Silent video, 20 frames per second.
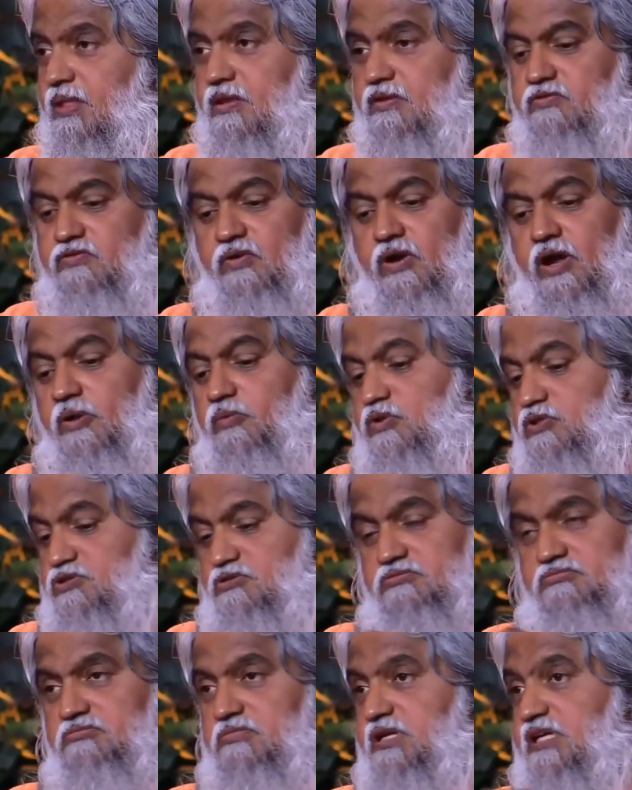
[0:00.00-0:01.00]
So I
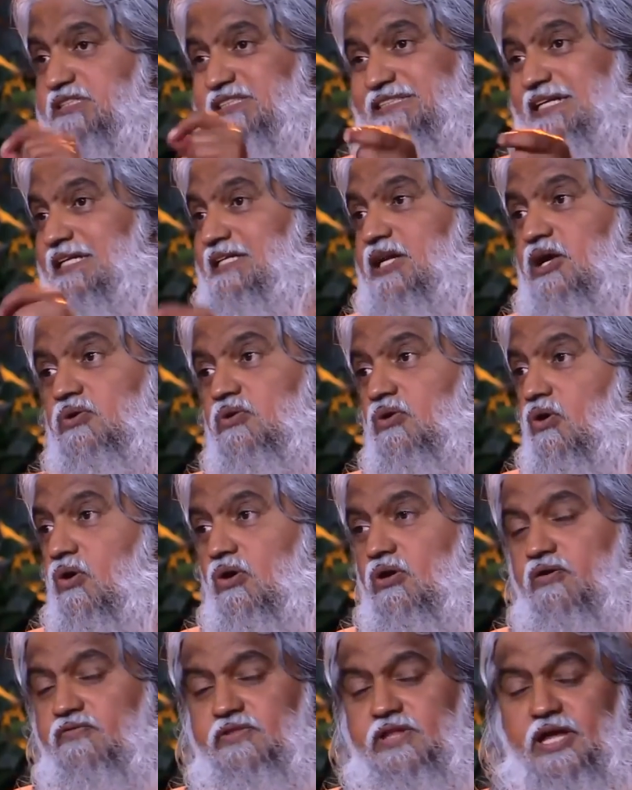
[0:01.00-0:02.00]
was listing down
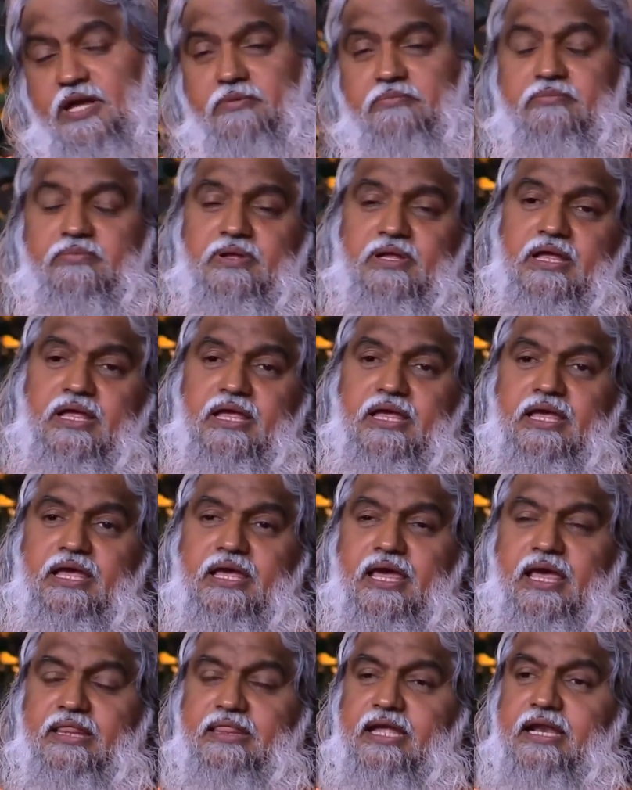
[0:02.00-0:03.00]
all of them,
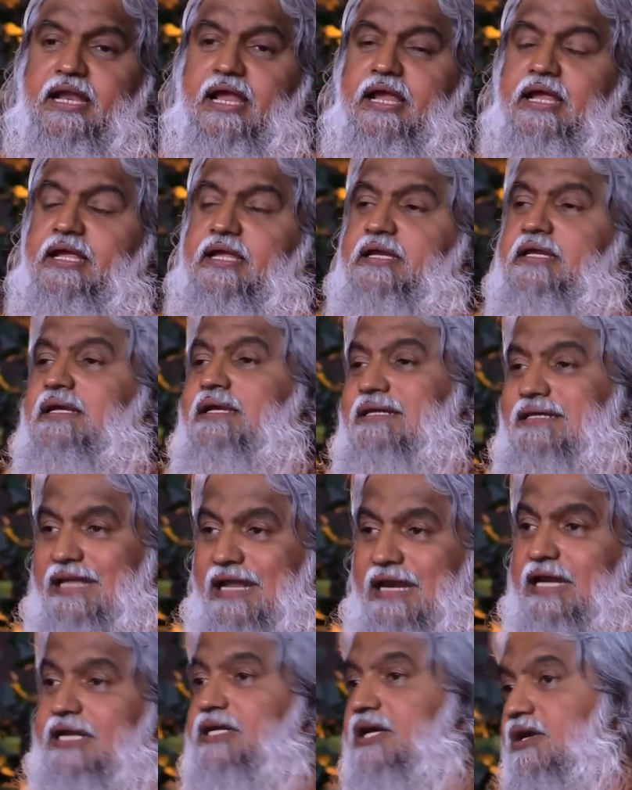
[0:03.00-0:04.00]
and then I
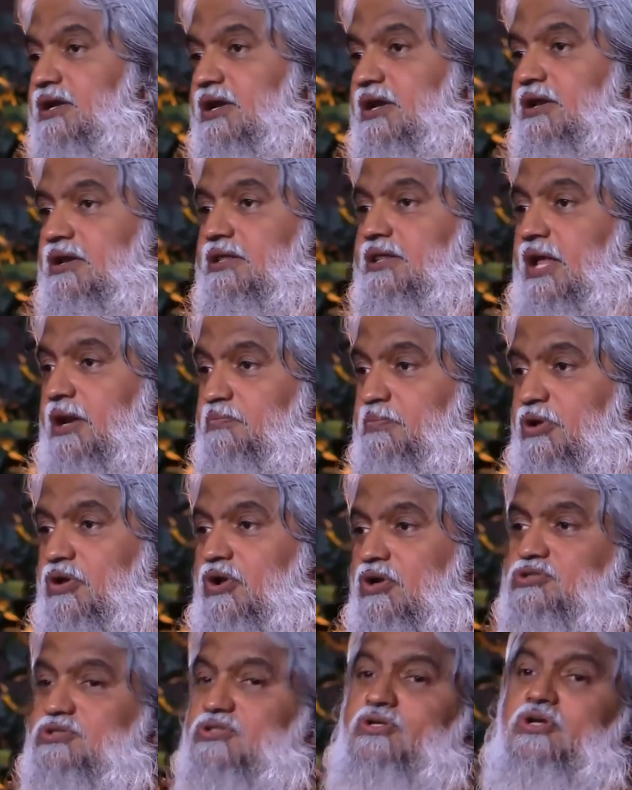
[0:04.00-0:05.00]
deleted that
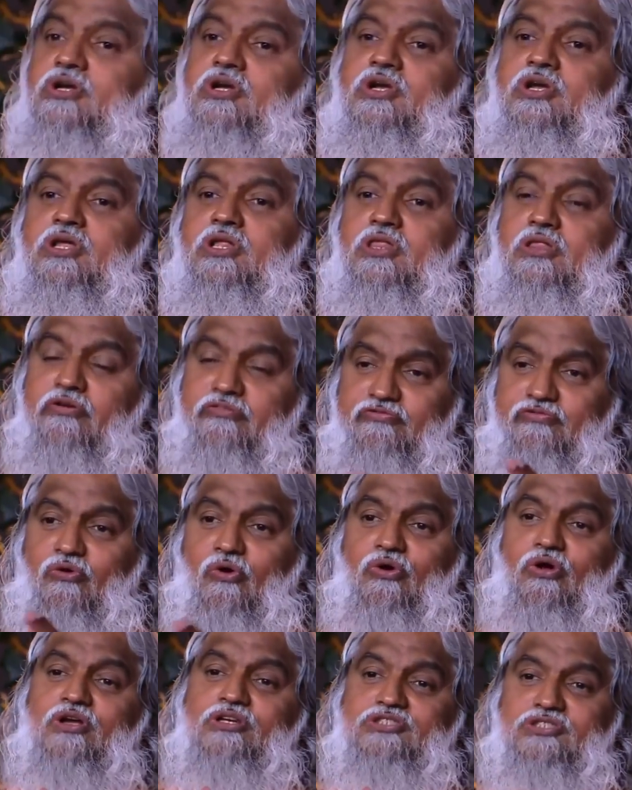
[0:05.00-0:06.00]
because the
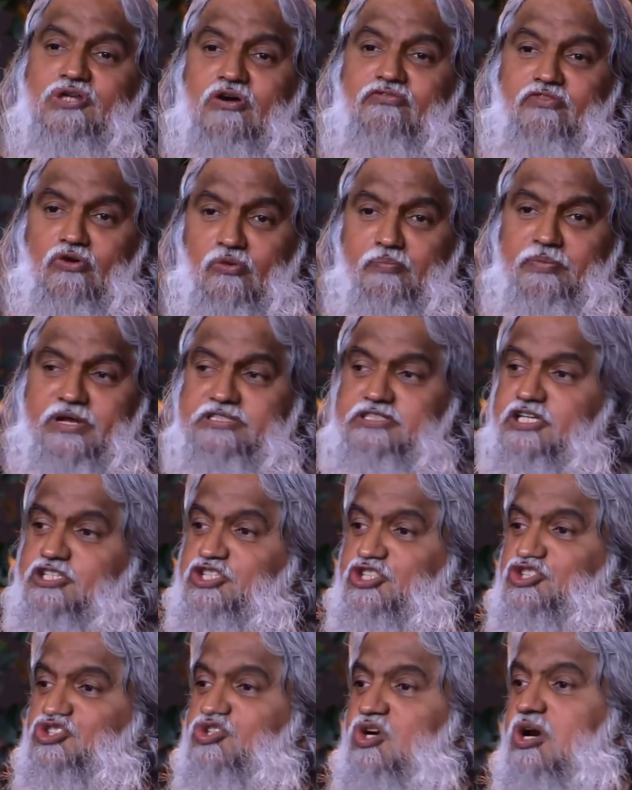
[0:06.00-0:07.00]
focus of our message
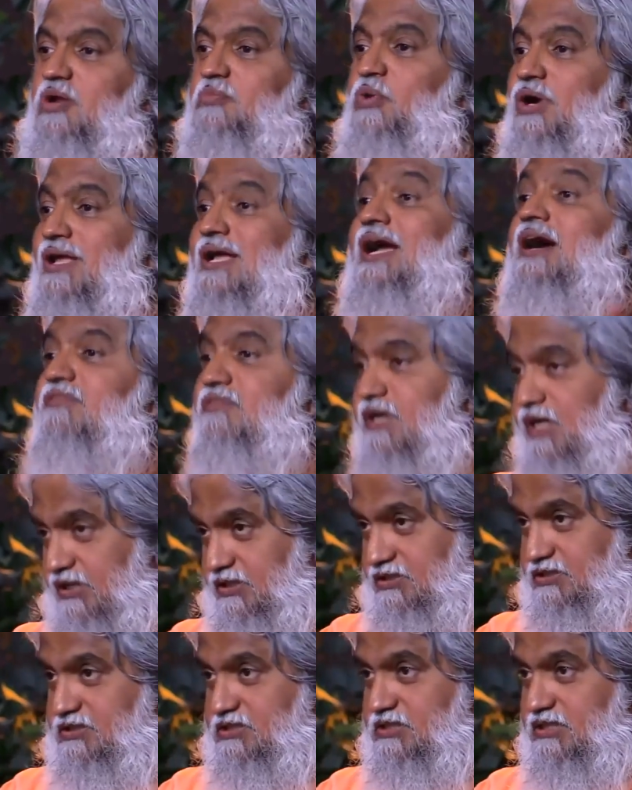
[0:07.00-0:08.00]
is not about
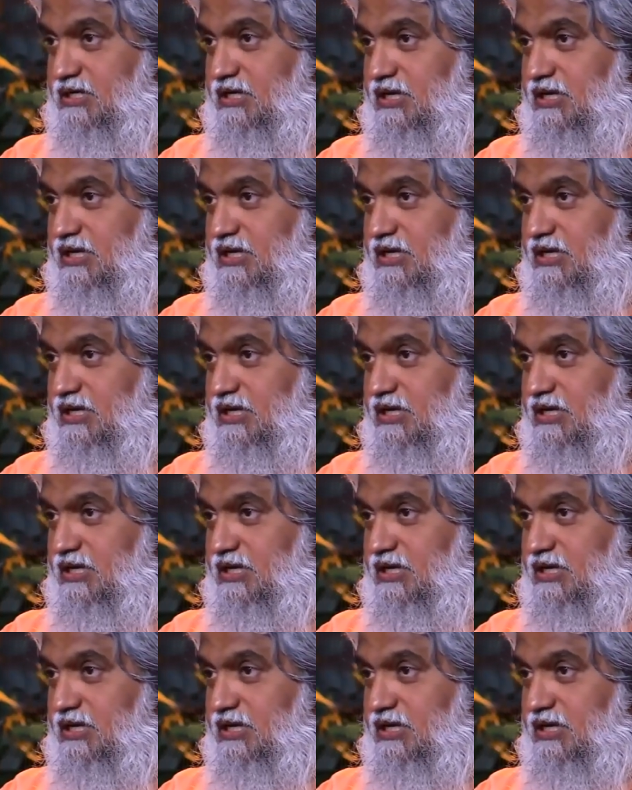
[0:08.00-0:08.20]
covenants,